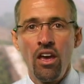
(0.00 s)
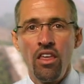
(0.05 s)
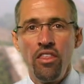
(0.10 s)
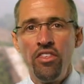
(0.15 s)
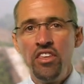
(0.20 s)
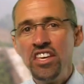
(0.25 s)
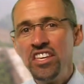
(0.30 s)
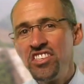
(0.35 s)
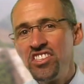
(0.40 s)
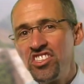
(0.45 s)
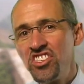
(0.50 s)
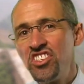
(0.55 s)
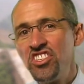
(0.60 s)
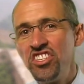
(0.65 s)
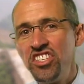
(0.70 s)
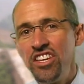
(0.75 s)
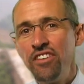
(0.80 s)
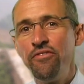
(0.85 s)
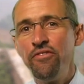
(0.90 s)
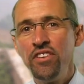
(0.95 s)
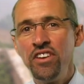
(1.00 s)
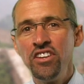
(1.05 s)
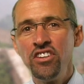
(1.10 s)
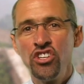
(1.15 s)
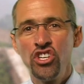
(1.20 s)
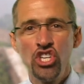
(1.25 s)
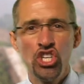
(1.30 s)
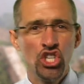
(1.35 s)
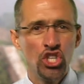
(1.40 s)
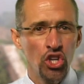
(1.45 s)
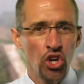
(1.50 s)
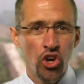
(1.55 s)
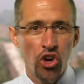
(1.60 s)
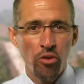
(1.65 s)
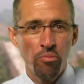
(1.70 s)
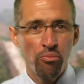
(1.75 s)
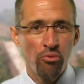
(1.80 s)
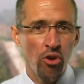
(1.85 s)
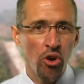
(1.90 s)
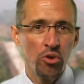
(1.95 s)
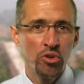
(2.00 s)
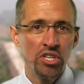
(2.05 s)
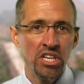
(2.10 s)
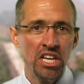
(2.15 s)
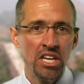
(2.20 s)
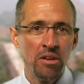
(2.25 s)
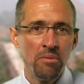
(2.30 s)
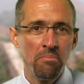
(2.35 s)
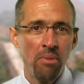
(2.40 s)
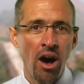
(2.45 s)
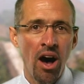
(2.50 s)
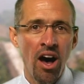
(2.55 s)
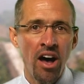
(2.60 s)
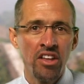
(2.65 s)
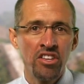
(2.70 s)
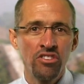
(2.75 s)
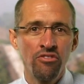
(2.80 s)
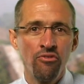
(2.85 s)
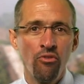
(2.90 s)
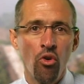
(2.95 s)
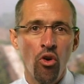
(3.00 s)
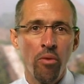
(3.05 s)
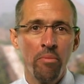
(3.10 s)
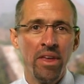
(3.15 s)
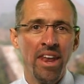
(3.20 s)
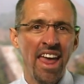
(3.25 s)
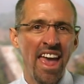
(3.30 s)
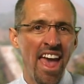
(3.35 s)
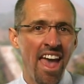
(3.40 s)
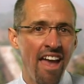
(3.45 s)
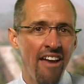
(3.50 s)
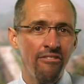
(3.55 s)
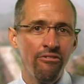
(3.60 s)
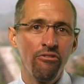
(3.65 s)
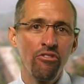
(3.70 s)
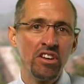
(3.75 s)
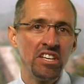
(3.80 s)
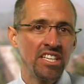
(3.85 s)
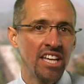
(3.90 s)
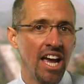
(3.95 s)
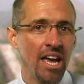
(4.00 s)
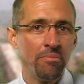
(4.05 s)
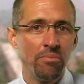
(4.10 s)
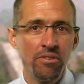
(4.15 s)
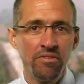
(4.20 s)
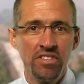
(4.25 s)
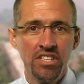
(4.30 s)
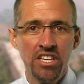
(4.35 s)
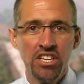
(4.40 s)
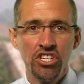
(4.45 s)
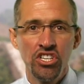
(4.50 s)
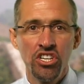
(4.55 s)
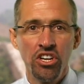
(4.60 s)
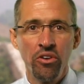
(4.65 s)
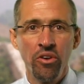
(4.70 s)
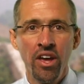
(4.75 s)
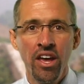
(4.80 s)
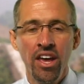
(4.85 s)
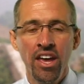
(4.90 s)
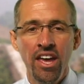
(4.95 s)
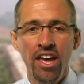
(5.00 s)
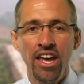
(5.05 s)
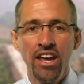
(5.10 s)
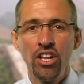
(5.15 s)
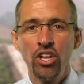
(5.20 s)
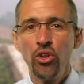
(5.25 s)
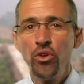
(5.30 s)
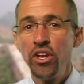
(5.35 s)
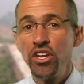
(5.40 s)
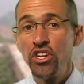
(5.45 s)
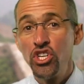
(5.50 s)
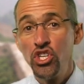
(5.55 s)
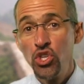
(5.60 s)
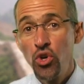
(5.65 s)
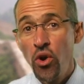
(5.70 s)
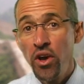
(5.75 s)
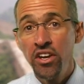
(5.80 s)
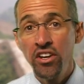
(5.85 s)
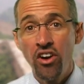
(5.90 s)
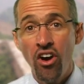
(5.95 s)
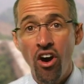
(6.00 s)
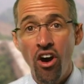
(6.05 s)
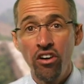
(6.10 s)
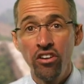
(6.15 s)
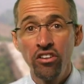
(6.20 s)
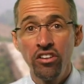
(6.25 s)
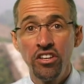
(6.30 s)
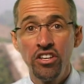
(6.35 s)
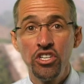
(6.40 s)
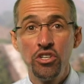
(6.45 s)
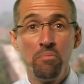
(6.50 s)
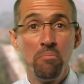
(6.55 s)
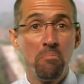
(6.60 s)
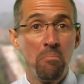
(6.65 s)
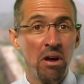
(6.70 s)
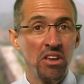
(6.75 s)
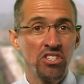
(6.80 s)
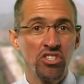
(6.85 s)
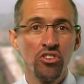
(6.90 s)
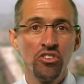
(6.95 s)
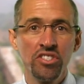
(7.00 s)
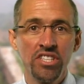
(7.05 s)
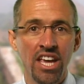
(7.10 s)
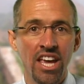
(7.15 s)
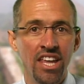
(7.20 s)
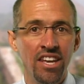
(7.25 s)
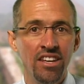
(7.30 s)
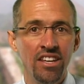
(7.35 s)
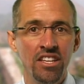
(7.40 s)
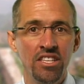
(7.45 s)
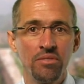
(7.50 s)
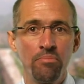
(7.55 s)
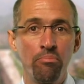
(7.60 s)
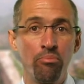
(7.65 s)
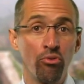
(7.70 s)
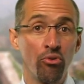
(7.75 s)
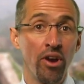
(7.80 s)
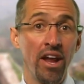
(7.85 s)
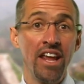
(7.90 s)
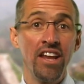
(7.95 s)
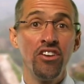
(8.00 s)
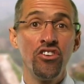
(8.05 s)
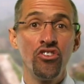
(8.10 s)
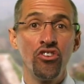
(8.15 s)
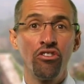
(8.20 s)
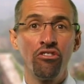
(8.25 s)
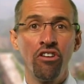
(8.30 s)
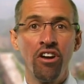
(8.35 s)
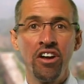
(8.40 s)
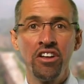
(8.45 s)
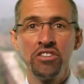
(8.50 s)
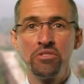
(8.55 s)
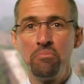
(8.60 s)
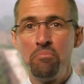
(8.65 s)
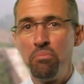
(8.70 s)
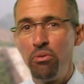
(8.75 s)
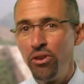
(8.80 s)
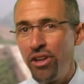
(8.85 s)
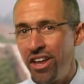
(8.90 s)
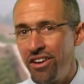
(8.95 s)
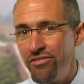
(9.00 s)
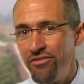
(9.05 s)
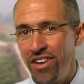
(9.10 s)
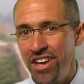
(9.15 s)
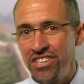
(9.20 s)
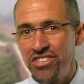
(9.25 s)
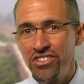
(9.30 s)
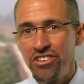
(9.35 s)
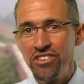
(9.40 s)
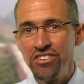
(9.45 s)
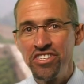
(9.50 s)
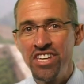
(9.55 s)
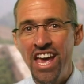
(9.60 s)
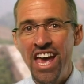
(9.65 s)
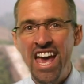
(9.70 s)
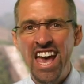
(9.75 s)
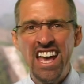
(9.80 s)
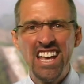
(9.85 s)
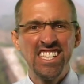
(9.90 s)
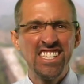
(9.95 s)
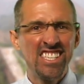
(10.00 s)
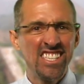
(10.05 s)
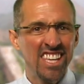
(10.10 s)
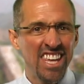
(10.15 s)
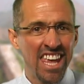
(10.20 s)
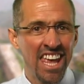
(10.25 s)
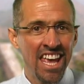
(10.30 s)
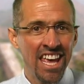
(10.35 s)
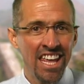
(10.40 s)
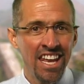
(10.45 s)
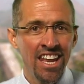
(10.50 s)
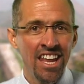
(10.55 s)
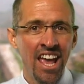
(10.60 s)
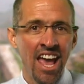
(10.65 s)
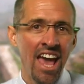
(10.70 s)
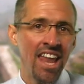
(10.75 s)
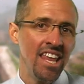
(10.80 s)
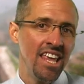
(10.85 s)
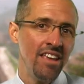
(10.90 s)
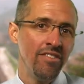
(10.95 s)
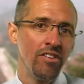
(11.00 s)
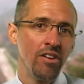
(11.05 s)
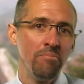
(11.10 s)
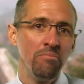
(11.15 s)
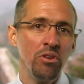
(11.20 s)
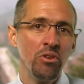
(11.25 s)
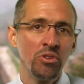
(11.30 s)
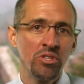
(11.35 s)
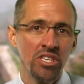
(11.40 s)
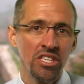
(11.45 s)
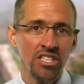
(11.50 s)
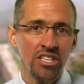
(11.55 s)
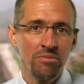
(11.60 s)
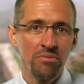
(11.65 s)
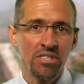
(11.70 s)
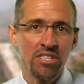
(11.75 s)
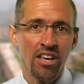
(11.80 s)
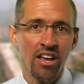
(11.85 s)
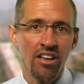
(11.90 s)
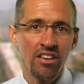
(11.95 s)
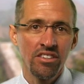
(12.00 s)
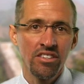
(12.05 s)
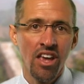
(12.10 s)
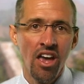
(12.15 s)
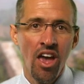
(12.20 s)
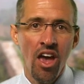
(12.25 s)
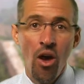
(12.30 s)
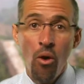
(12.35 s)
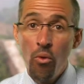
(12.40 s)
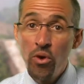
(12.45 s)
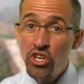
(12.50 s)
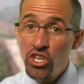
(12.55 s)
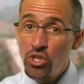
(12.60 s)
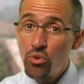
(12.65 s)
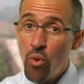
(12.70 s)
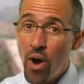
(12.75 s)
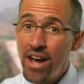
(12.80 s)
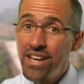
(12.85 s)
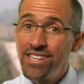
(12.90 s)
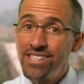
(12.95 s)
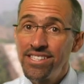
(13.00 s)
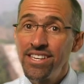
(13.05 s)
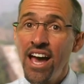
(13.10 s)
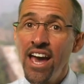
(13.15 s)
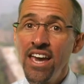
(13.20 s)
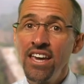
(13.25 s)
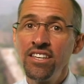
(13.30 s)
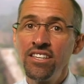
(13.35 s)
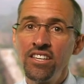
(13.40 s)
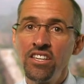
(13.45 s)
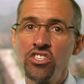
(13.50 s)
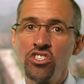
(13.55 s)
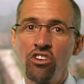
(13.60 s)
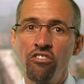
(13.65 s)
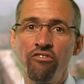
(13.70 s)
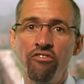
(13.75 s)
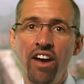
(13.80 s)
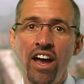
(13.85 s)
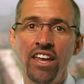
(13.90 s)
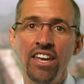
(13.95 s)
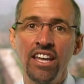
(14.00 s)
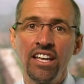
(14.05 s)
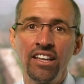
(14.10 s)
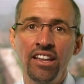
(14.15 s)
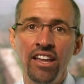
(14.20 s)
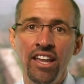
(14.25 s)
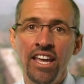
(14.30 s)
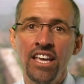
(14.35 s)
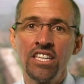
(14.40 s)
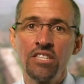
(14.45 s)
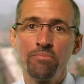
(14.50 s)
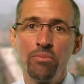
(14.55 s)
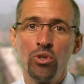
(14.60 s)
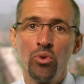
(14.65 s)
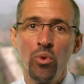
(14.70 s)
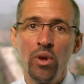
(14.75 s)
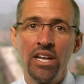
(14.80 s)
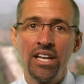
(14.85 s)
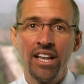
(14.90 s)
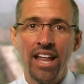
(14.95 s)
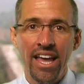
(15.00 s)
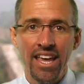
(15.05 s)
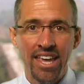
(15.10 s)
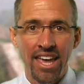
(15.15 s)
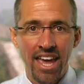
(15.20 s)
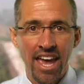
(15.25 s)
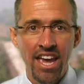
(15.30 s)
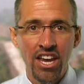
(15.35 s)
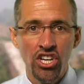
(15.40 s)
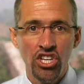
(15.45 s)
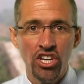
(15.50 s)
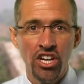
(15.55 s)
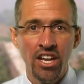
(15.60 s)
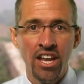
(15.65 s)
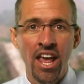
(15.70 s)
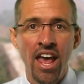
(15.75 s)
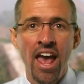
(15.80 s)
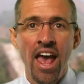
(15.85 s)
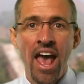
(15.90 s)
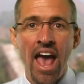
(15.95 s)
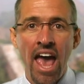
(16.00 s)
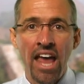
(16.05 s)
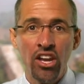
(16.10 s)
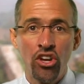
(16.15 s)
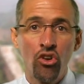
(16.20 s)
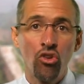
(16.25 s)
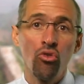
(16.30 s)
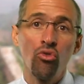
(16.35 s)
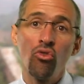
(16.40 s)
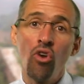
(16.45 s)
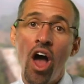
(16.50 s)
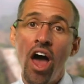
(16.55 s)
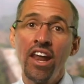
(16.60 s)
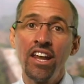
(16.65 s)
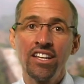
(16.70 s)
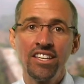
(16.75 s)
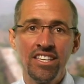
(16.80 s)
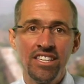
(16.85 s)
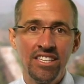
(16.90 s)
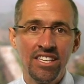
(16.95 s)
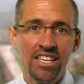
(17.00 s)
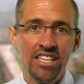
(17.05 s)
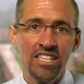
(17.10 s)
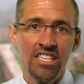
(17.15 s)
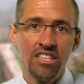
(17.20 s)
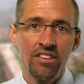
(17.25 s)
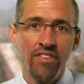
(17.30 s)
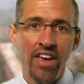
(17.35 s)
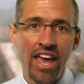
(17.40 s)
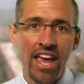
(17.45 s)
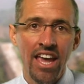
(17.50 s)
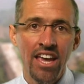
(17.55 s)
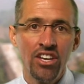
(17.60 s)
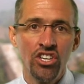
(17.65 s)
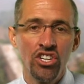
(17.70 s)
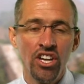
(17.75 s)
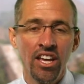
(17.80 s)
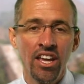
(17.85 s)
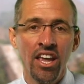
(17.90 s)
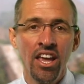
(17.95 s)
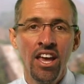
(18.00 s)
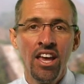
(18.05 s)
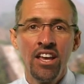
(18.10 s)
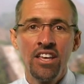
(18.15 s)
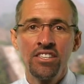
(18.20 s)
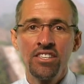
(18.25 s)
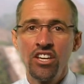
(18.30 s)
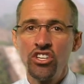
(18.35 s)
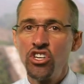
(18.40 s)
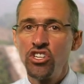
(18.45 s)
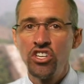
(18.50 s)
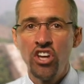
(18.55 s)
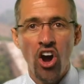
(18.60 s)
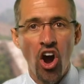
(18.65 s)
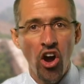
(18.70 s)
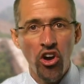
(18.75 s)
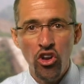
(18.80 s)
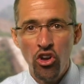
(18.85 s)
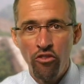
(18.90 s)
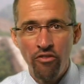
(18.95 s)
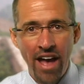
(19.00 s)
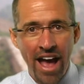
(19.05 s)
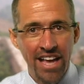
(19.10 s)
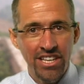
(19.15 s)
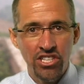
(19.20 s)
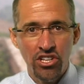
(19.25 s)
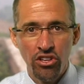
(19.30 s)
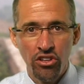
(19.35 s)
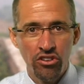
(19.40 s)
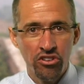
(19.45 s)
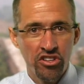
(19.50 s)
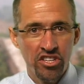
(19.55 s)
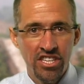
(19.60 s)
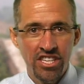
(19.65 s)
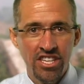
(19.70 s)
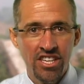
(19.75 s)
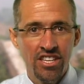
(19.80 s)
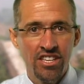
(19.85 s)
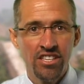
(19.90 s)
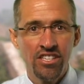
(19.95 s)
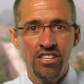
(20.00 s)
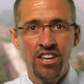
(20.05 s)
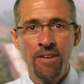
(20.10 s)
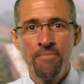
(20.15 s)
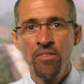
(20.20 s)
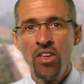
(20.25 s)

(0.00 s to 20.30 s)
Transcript: These stiffened sugar-protein bonds form in every type of tissue, including joint cartilage, muscle tendons, brain neurons, blood vessels, skin, and even immune system cells, which is why scientists are finding links between glycation and chronic diseases of aging, such as cardiovascular disease,